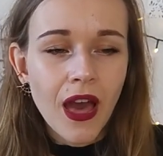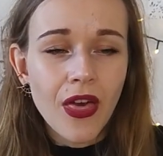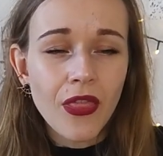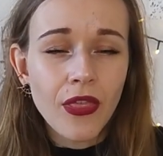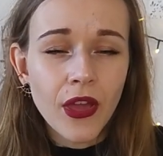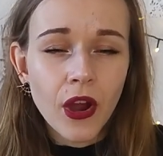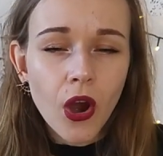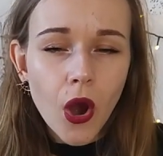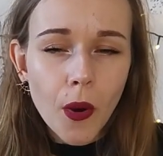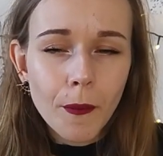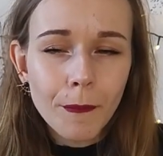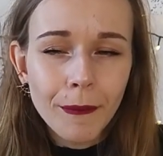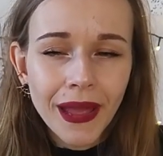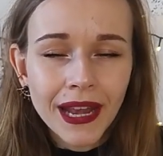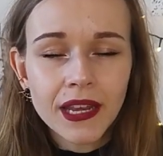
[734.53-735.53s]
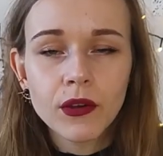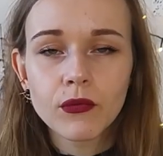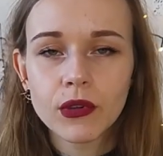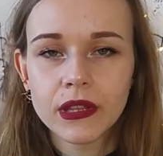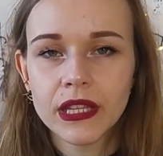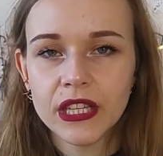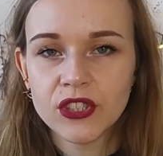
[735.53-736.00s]
there are many
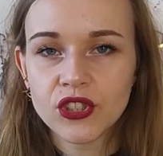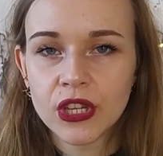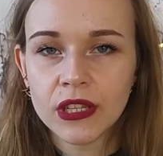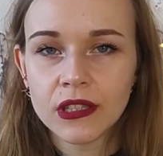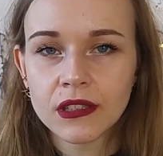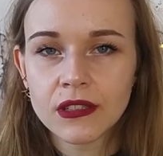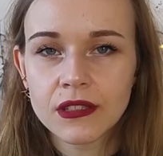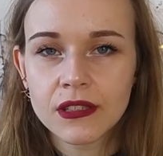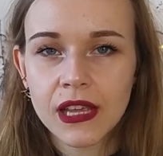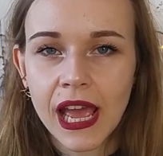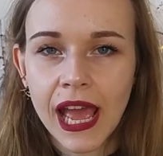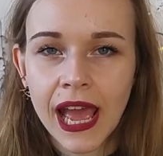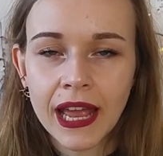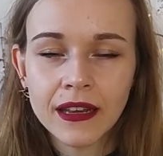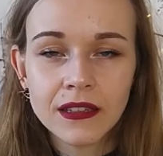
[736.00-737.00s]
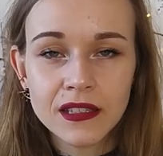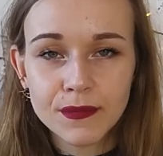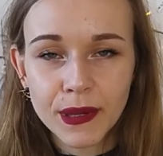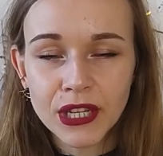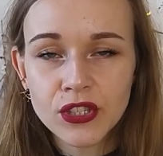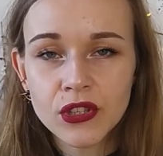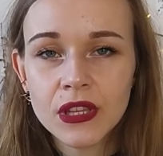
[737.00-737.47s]
religions, and
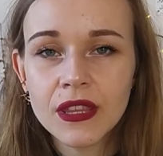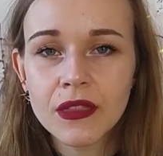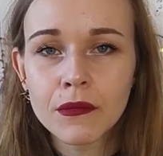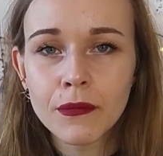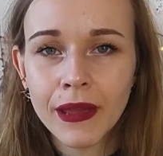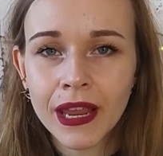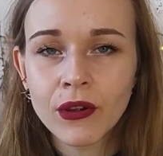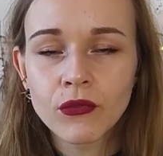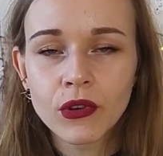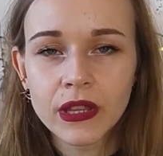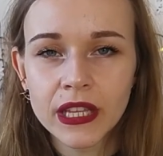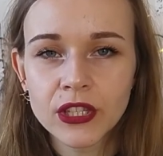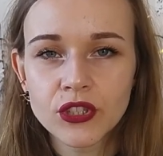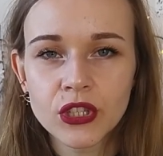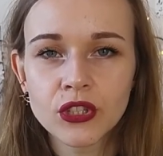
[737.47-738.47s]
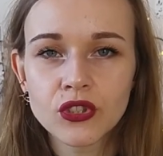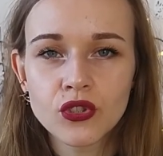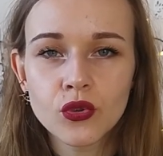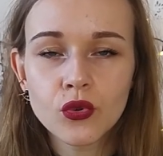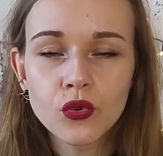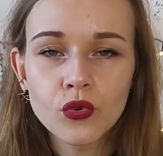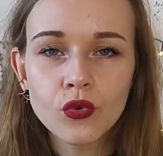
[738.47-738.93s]
especially the main
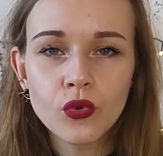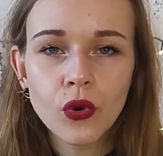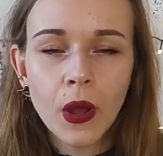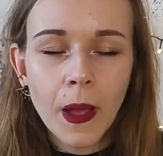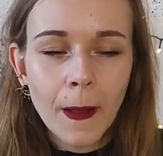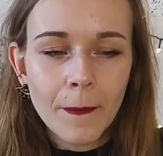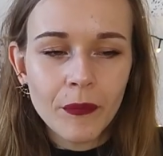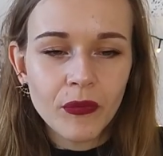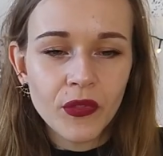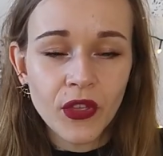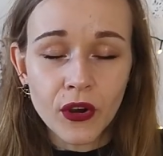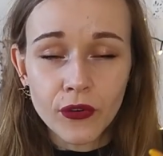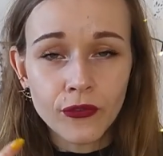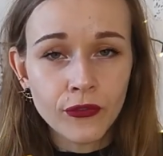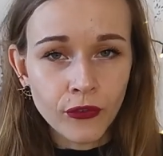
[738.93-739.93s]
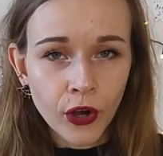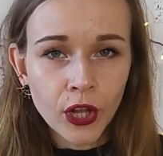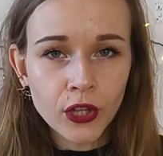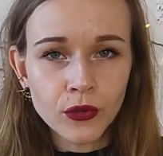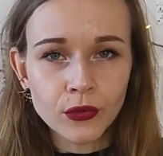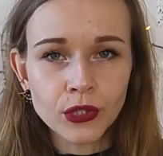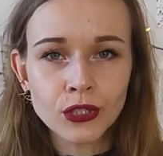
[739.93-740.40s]
religions, who their
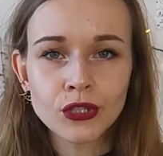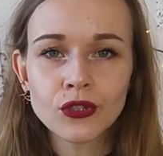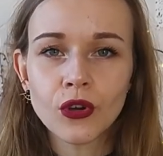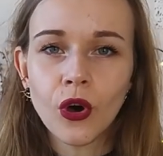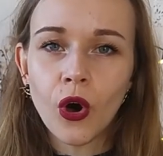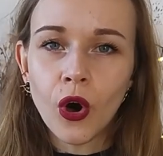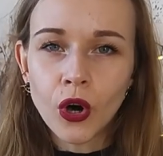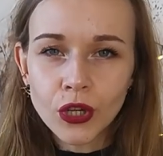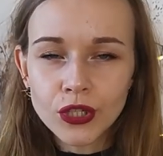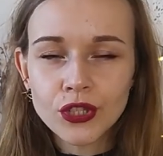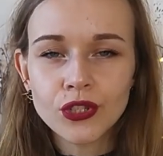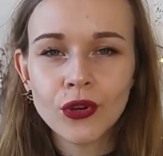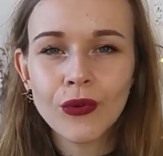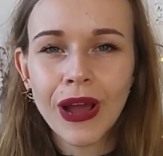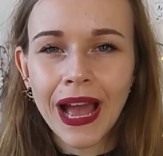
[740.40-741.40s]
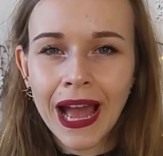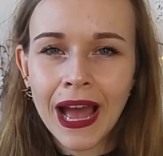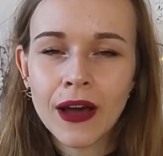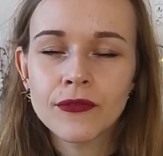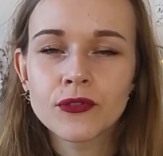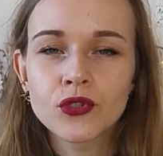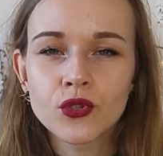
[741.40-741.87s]
followers also
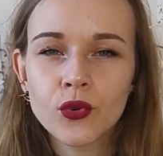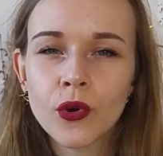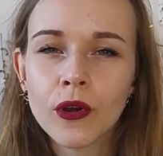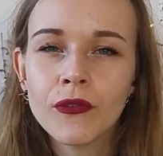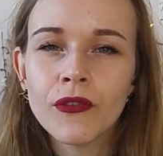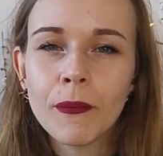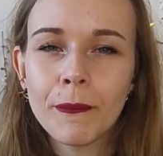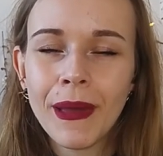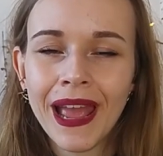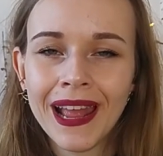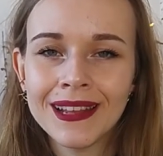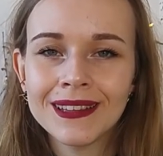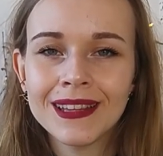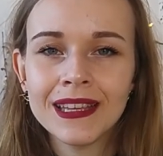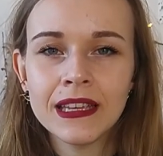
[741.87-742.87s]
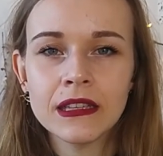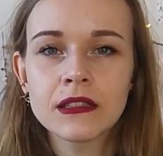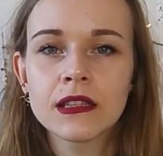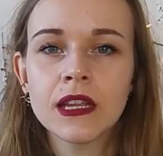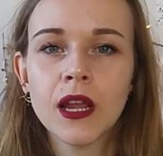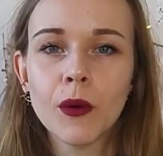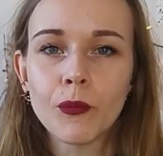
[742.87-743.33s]
have sort of a
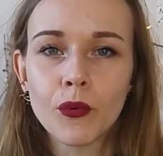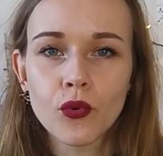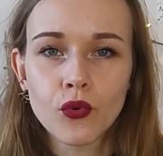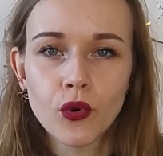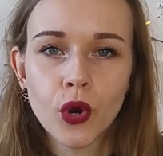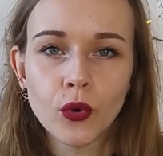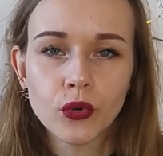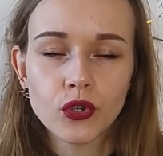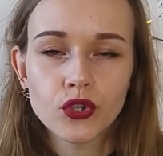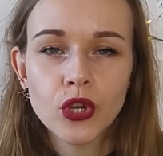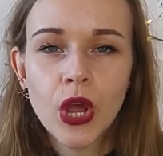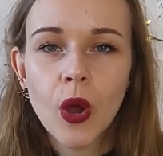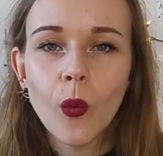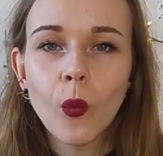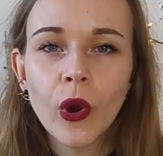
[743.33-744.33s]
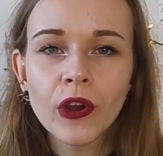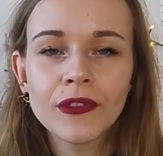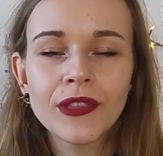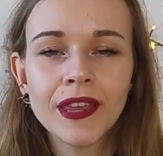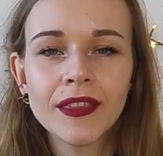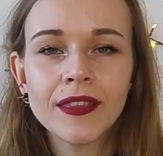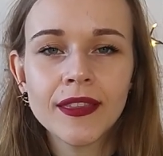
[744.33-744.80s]
pantheistic approach where
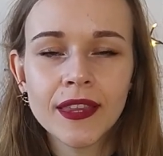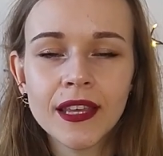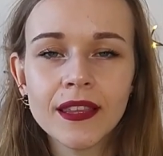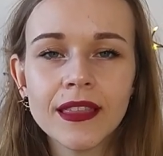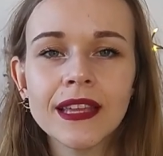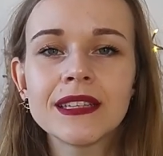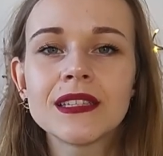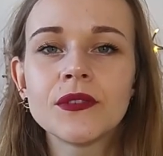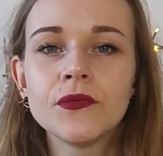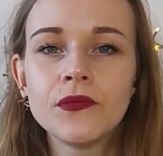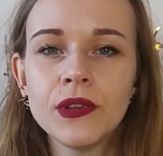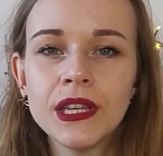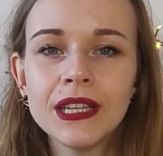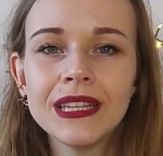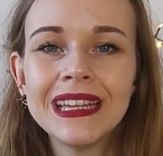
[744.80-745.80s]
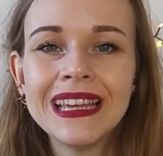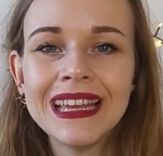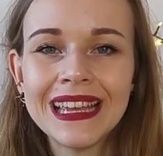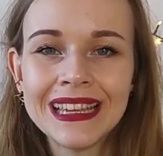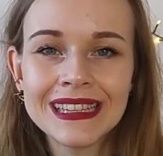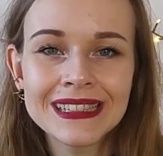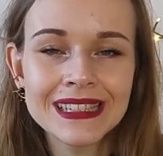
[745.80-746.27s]
they think that divinity
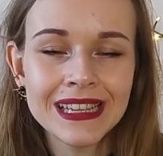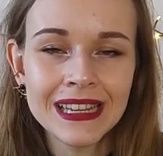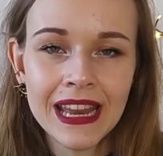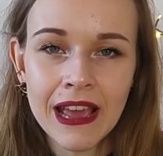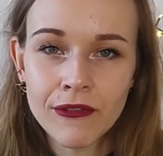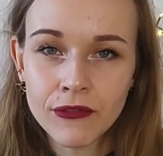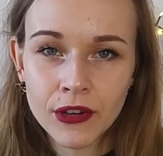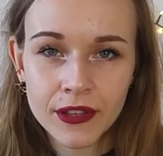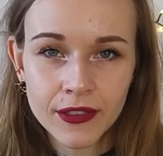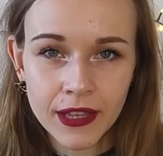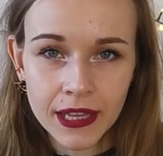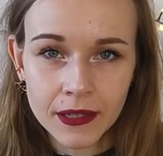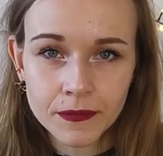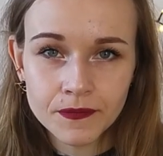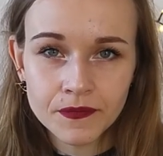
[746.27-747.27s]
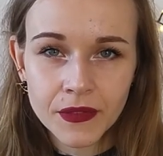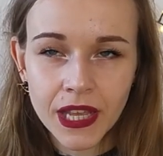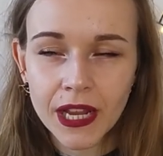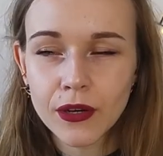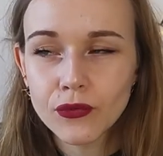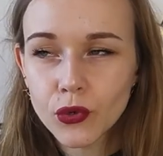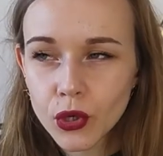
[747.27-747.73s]
is in everything.
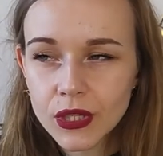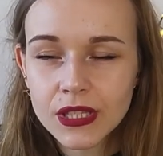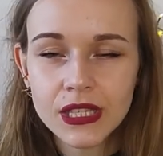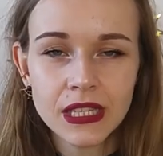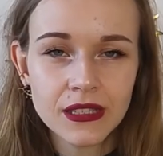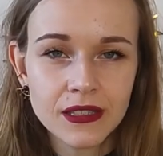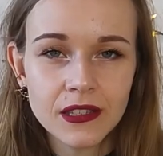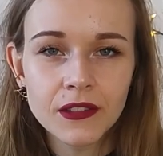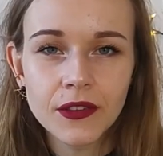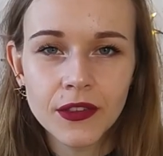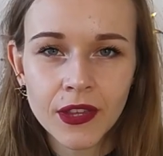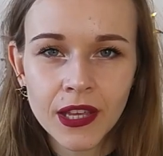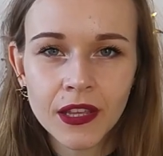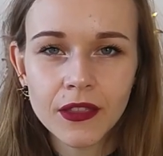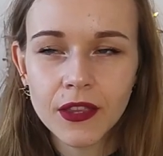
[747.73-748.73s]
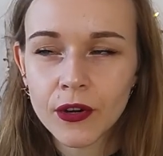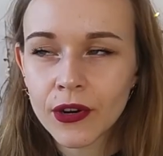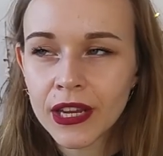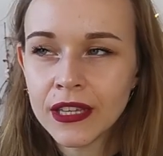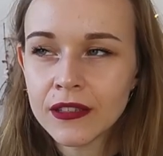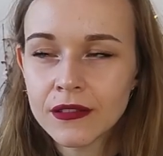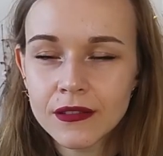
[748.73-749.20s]
And of course, they still think there
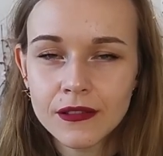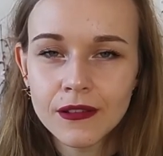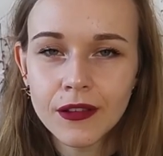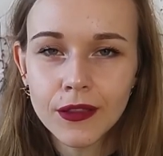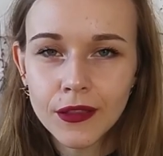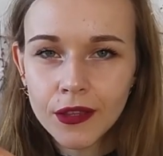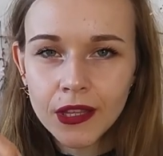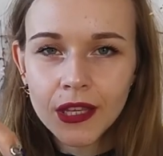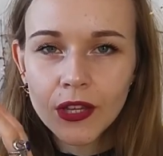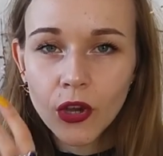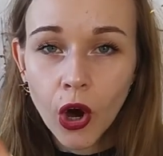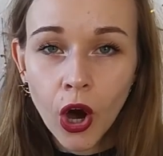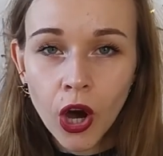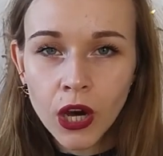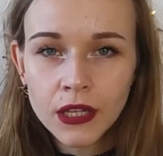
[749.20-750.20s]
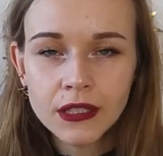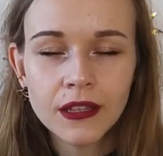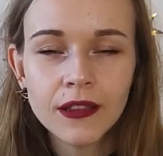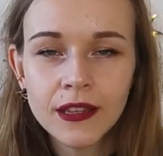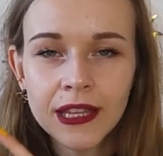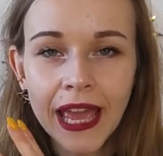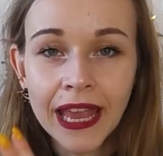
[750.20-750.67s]
is the
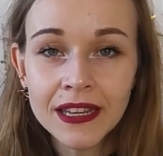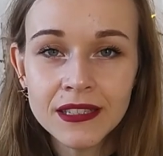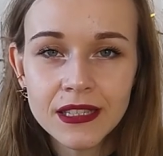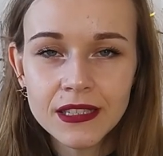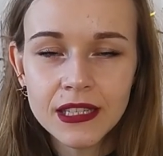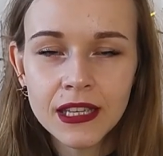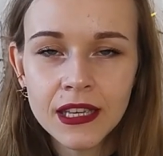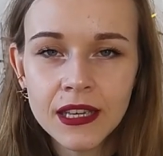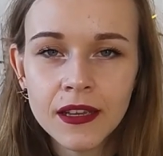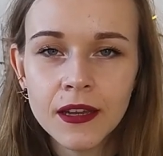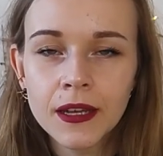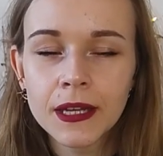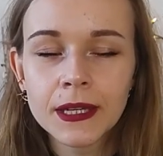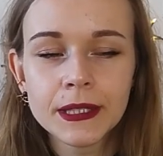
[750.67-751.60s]
God, the entity.